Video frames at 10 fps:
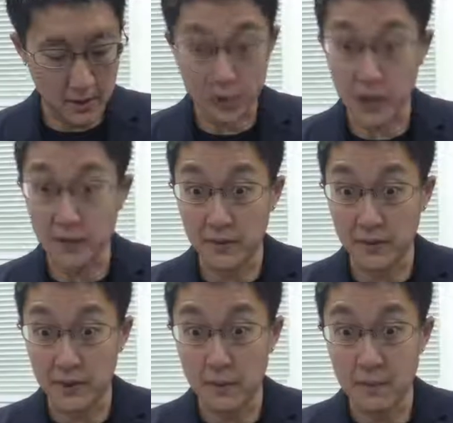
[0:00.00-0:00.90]
objective of
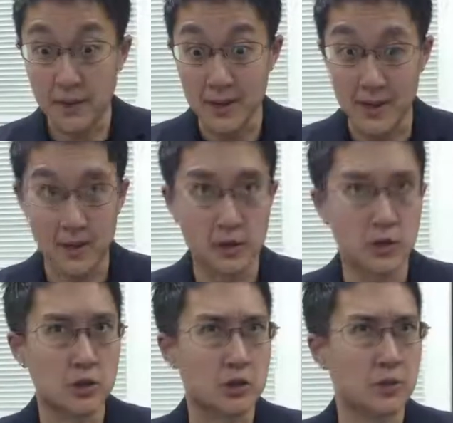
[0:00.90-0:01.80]
their company
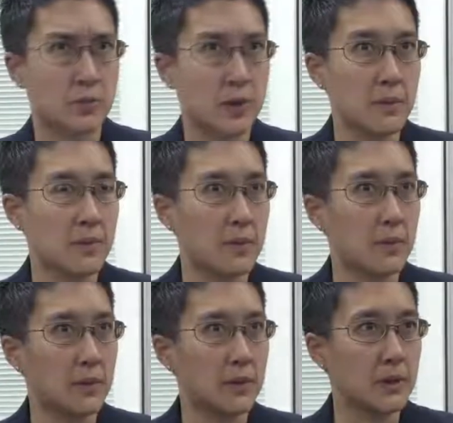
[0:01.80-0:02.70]
is to bring
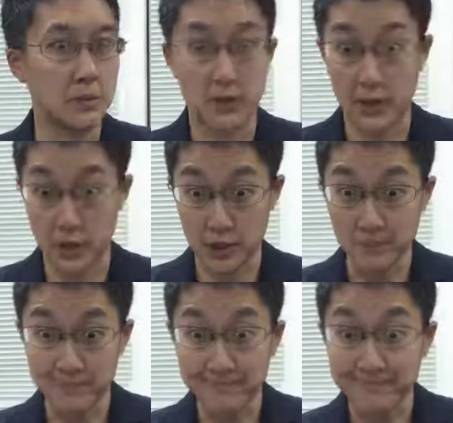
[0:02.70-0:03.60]
people into Malaysia,
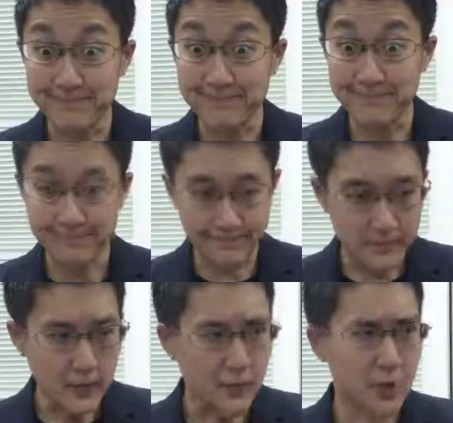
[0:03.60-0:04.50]

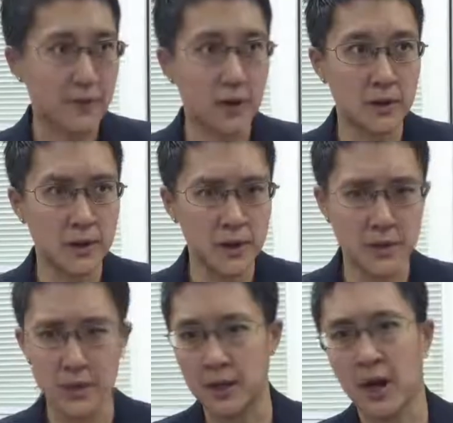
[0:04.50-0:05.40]
to have
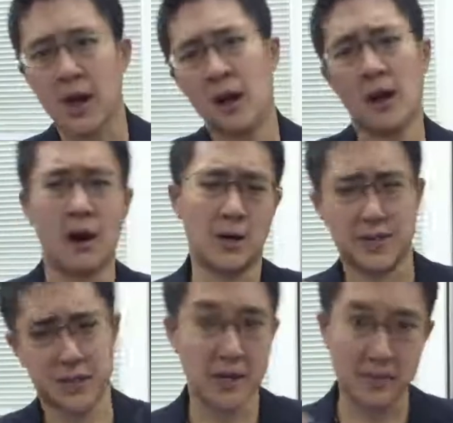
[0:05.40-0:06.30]
holidays in
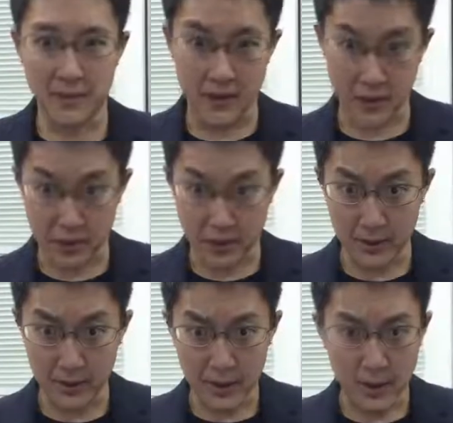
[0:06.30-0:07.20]
hot, sunny
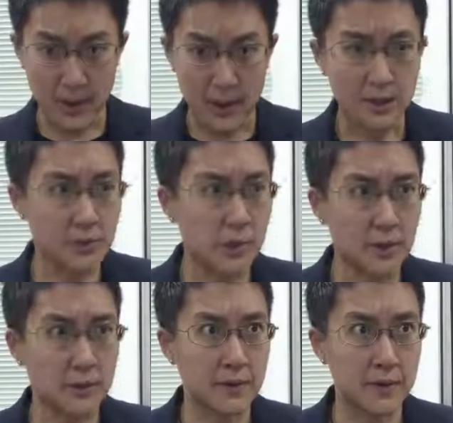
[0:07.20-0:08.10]
Malaysia. And so
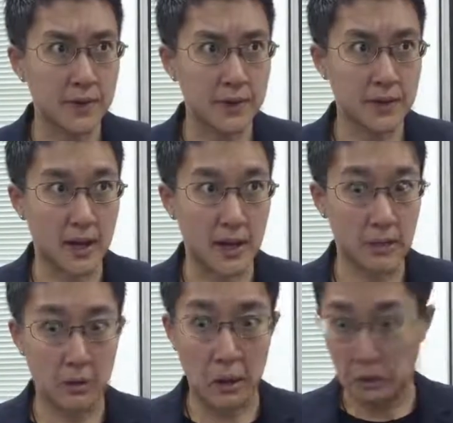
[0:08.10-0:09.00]
one of the things
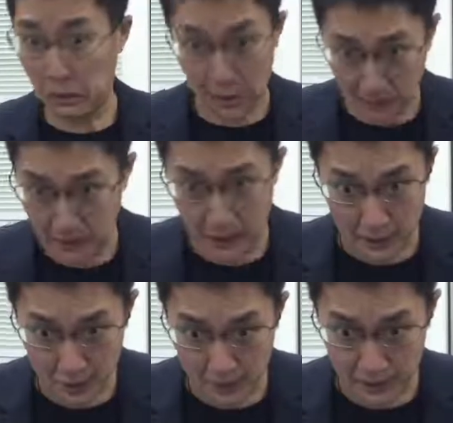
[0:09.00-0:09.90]
that a lot of the
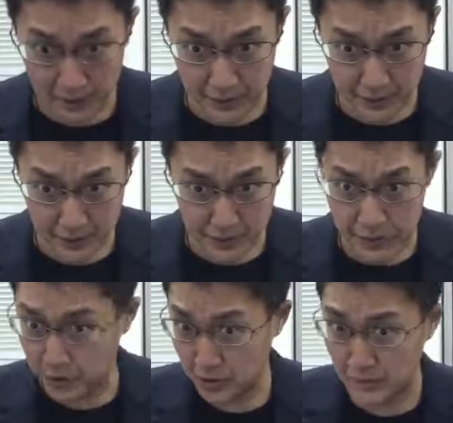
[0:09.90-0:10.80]
other travel agents
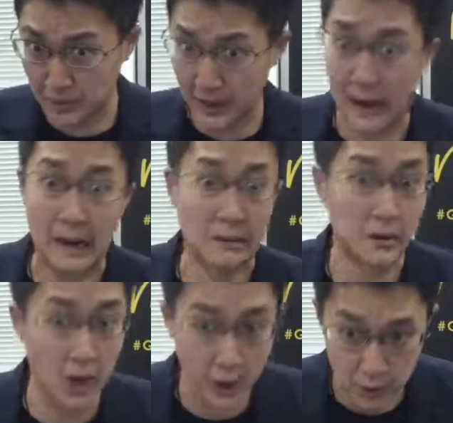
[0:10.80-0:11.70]
in Germany are
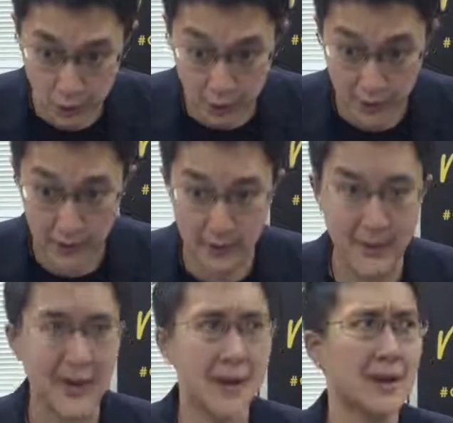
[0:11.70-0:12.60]
not doing
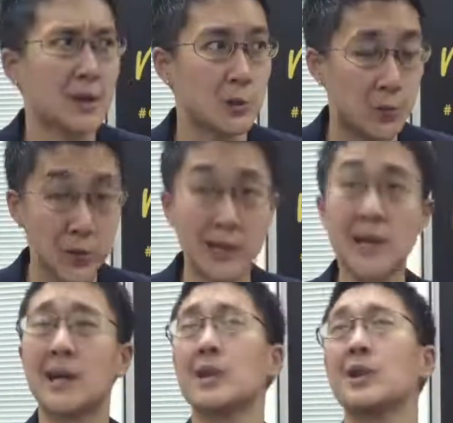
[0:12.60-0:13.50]
is
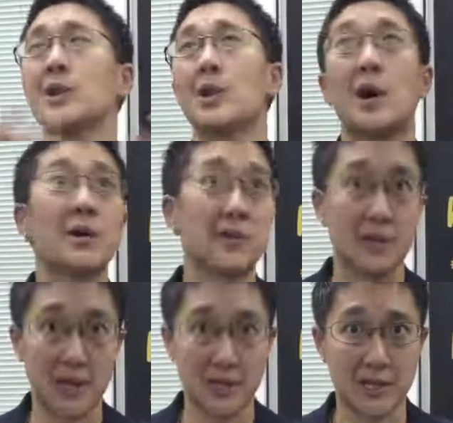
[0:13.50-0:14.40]
putting a lot of
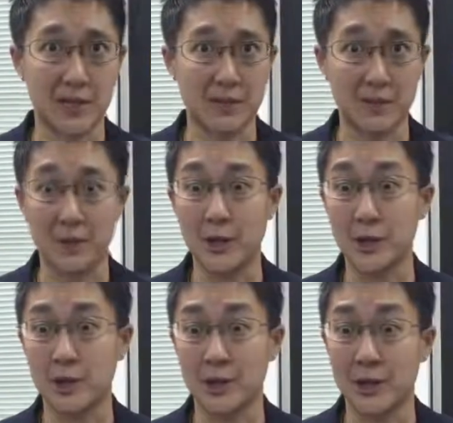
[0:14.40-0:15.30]
fantastic
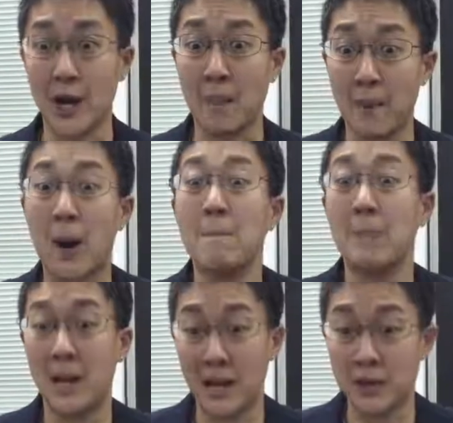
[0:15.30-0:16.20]
information about
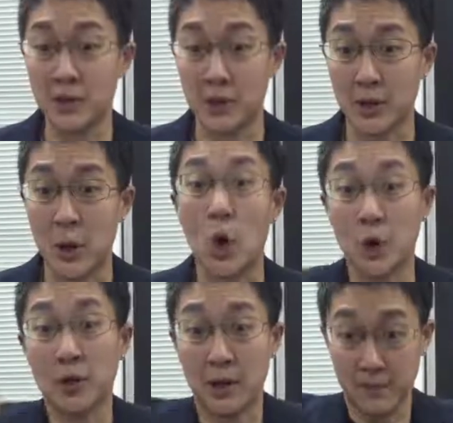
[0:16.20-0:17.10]
Malaysia
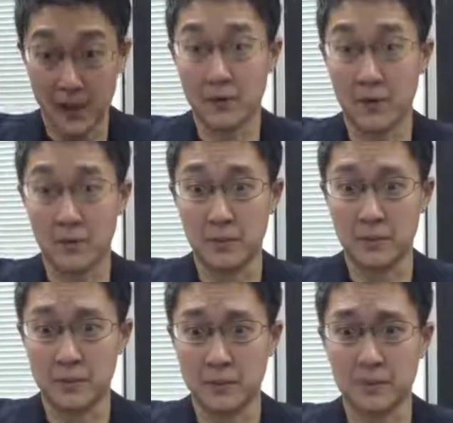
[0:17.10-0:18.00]
on their
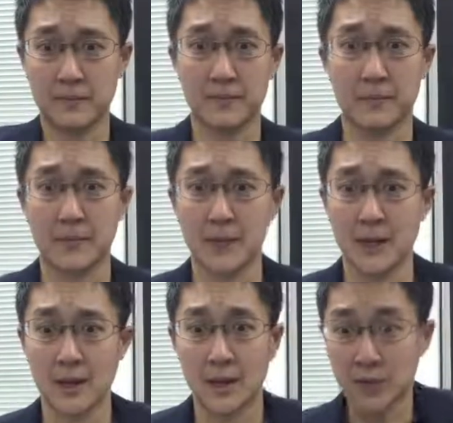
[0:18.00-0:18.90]
platforms.
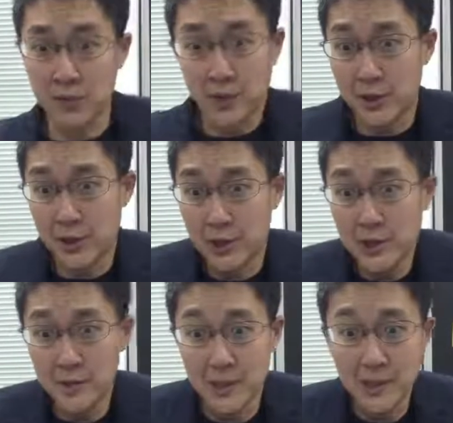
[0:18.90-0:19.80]
And so because
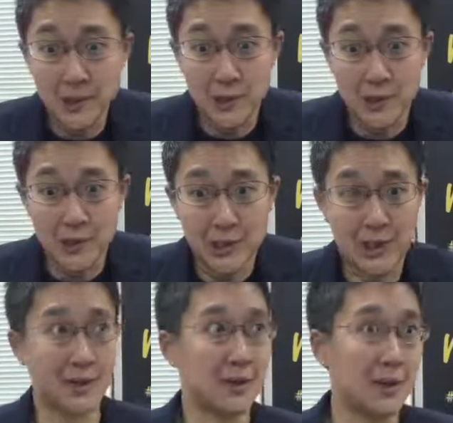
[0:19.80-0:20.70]
she's Malaysian
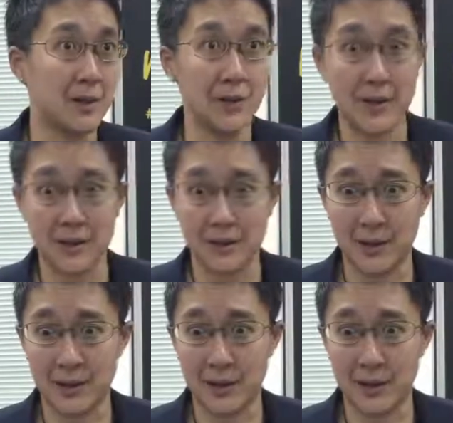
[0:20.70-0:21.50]
and living in